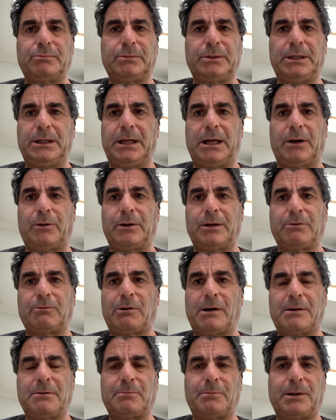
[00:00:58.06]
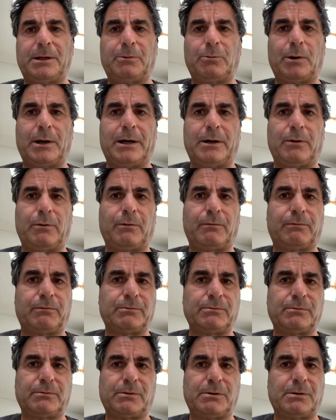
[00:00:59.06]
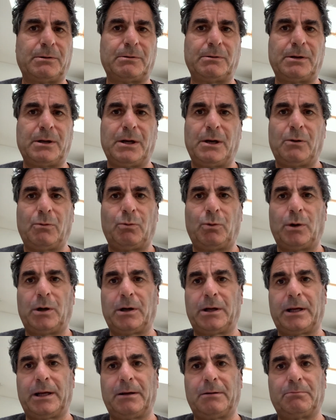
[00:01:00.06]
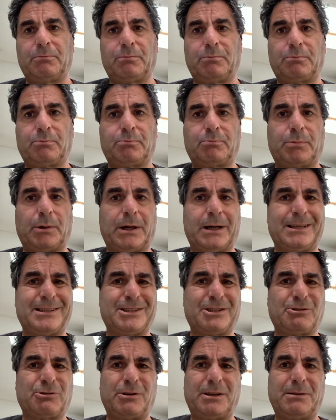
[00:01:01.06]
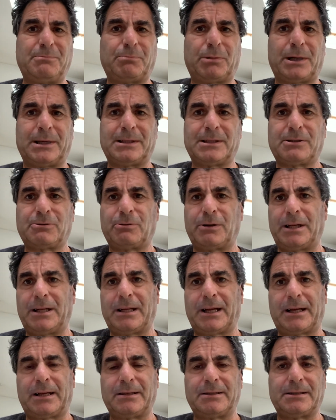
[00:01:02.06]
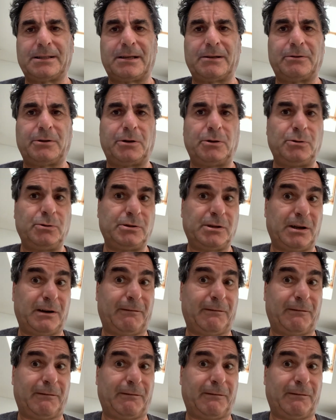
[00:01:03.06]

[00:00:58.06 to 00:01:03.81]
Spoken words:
incredibly well, working by street, they can tell you who's going to